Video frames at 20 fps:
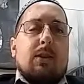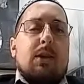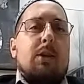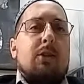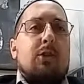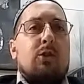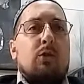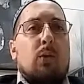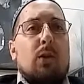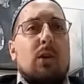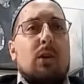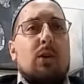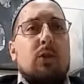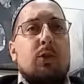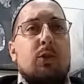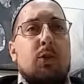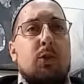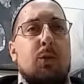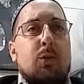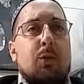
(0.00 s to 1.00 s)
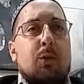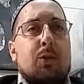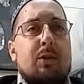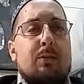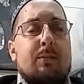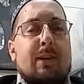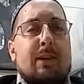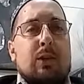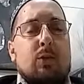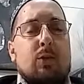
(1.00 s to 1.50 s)
The historical truth
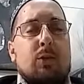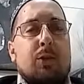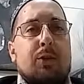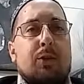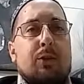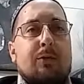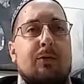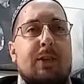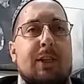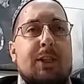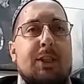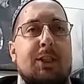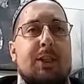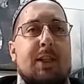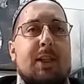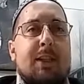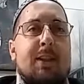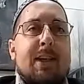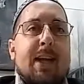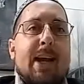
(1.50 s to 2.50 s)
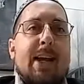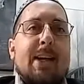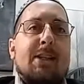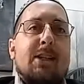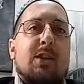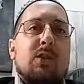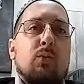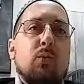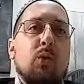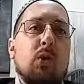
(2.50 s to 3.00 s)
about crucifixion in the
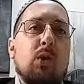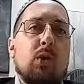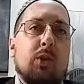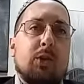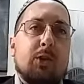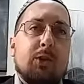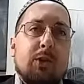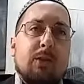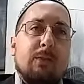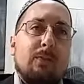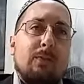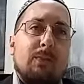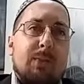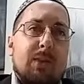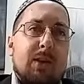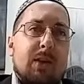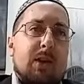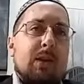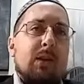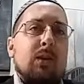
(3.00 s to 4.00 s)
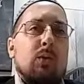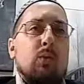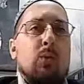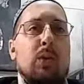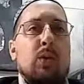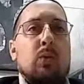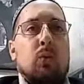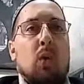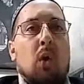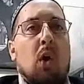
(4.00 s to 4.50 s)
ancient world,
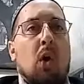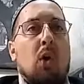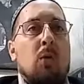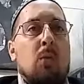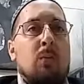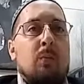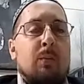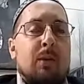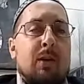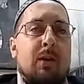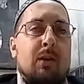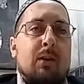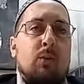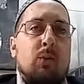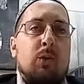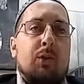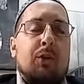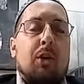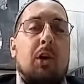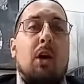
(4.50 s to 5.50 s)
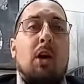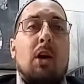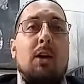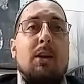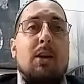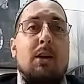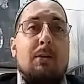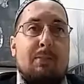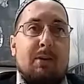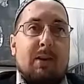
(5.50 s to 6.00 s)
when Rome was
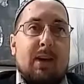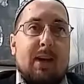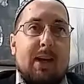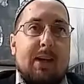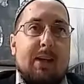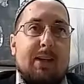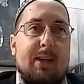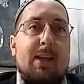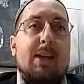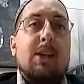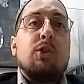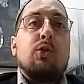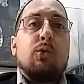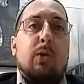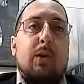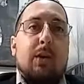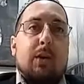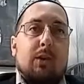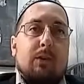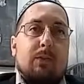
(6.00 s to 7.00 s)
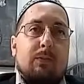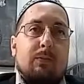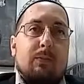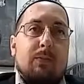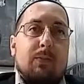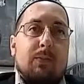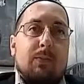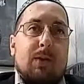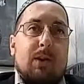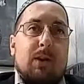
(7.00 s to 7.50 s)
occupying Israel,
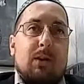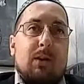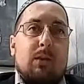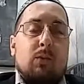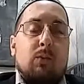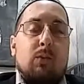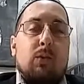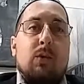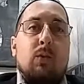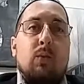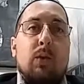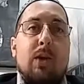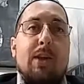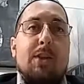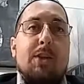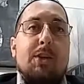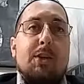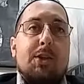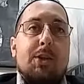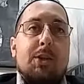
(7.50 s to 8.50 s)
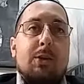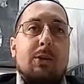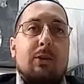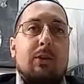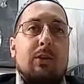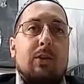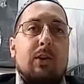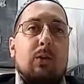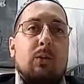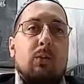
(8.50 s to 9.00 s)
when we the
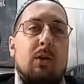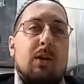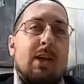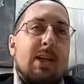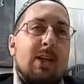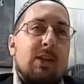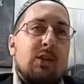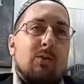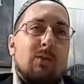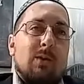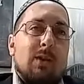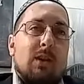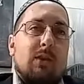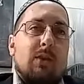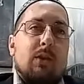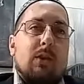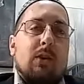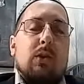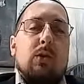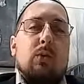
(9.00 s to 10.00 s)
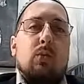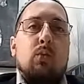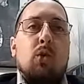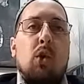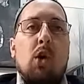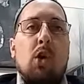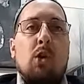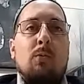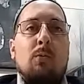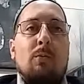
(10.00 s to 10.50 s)
Jews were in Israel,
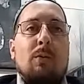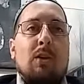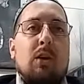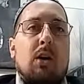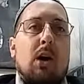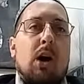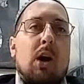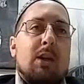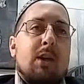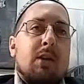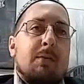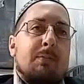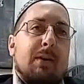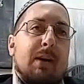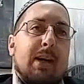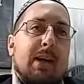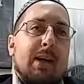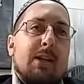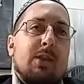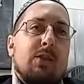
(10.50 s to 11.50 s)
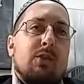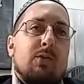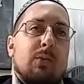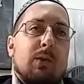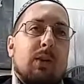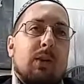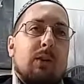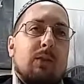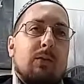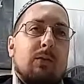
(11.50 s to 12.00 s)
Rome occupied
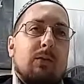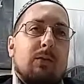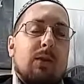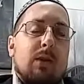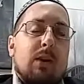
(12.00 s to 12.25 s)
Israel.